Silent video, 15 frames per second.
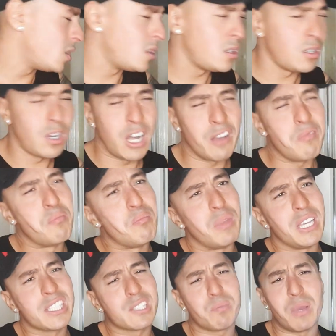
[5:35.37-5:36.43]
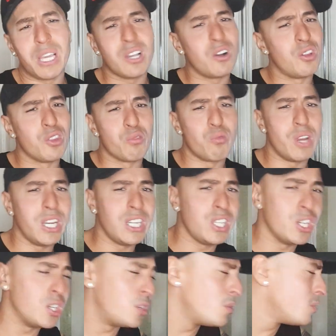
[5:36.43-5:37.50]
Oh, I've missed Pink on the
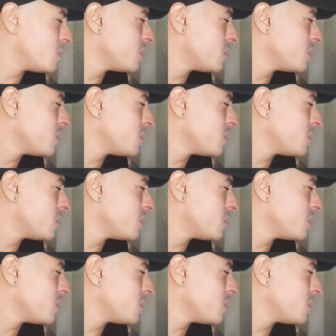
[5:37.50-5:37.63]
radio.